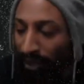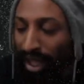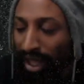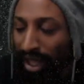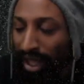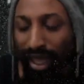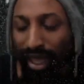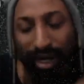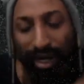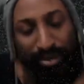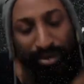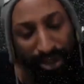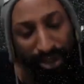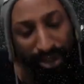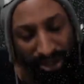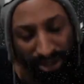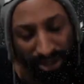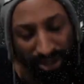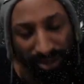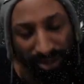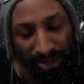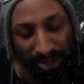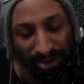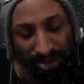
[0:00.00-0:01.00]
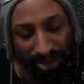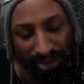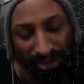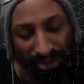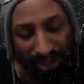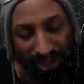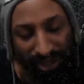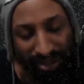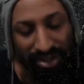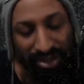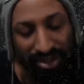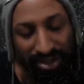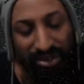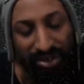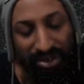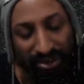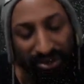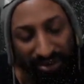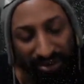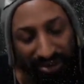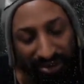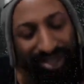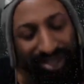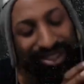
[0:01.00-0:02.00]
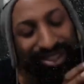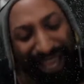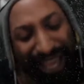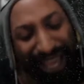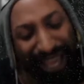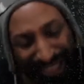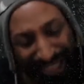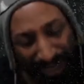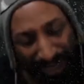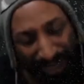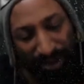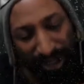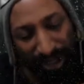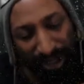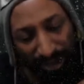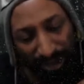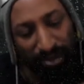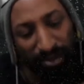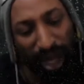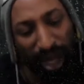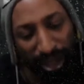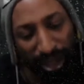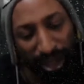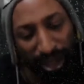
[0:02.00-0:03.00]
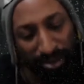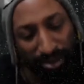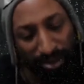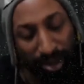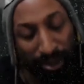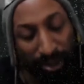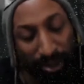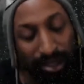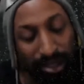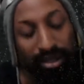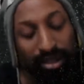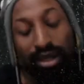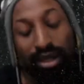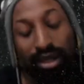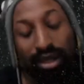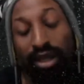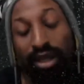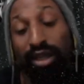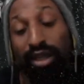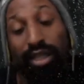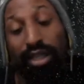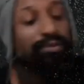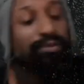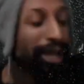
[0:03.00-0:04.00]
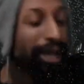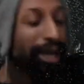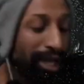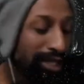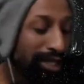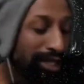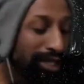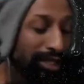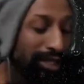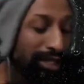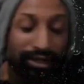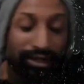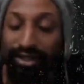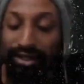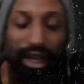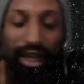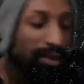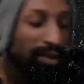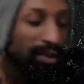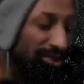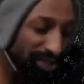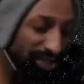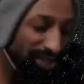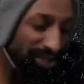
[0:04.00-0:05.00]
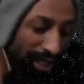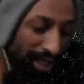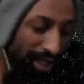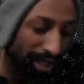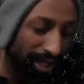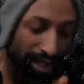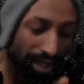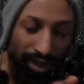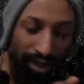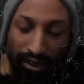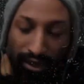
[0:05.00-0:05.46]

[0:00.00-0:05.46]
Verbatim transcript: And I'm pretty sure he was doing it to to slightly bother me because this is my cousin. He'll say almost anything.